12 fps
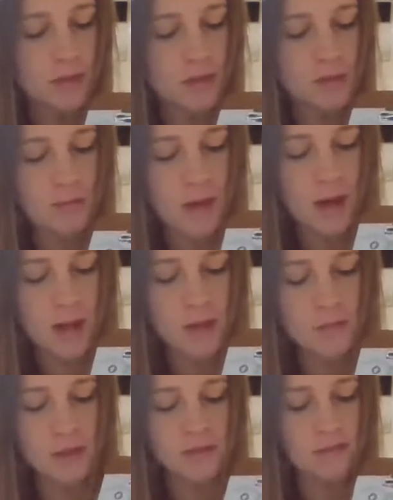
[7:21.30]
to
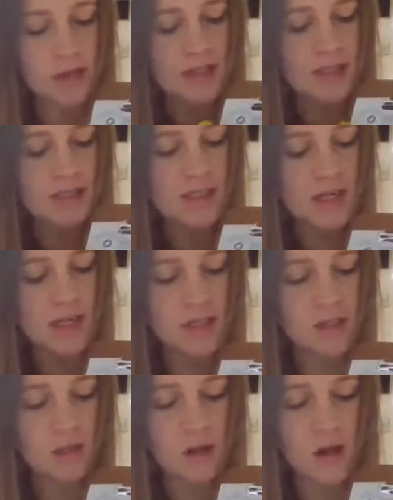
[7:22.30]
bottom of my
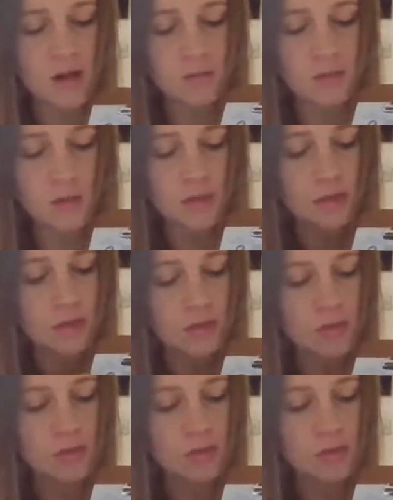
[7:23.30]
second heart balloon.